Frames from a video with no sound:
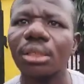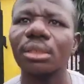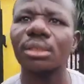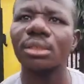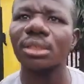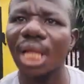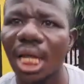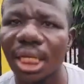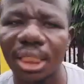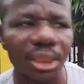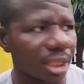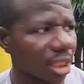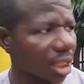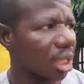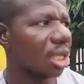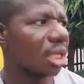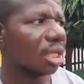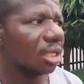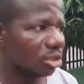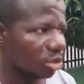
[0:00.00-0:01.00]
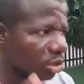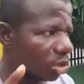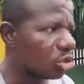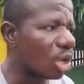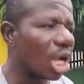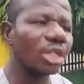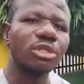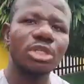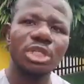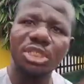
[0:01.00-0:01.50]
Nazi. You
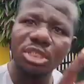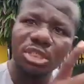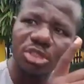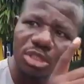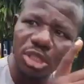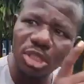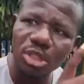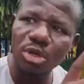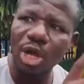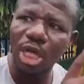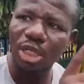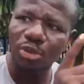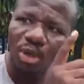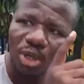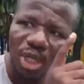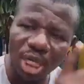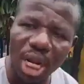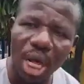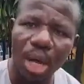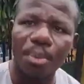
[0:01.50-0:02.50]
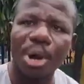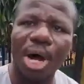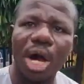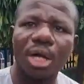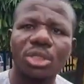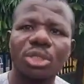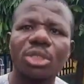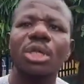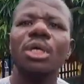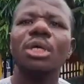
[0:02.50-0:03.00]
are talking
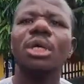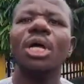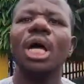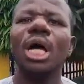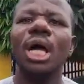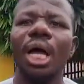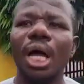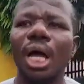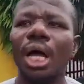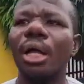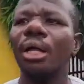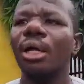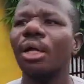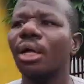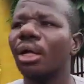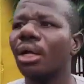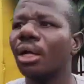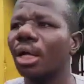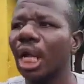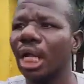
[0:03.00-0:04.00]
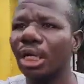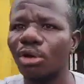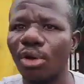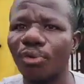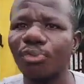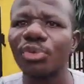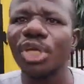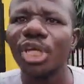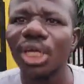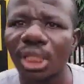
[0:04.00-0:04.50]
about
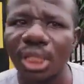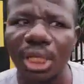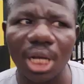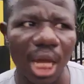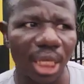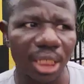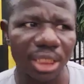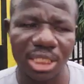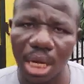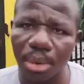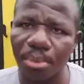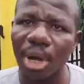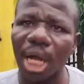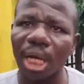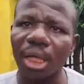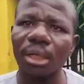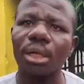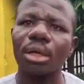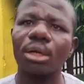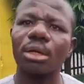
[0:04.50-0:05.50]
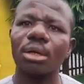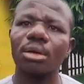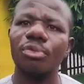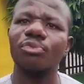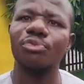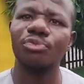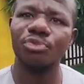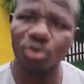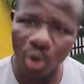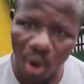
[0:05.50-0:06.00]
Adolf Hitler, German
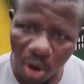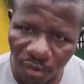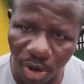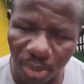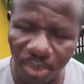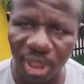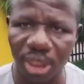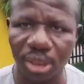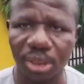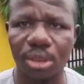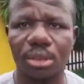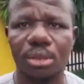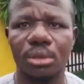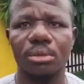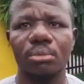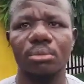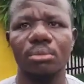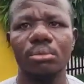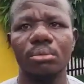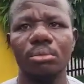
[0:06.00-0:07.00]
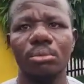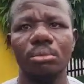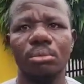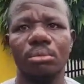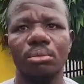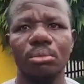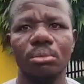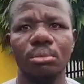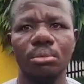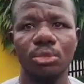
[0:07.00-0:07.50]
government.
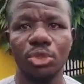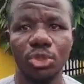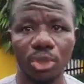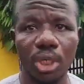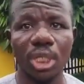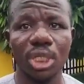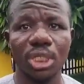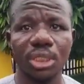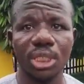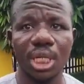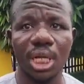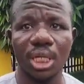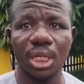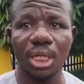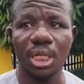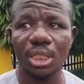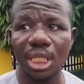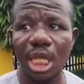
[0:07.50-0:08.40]
Do you understand?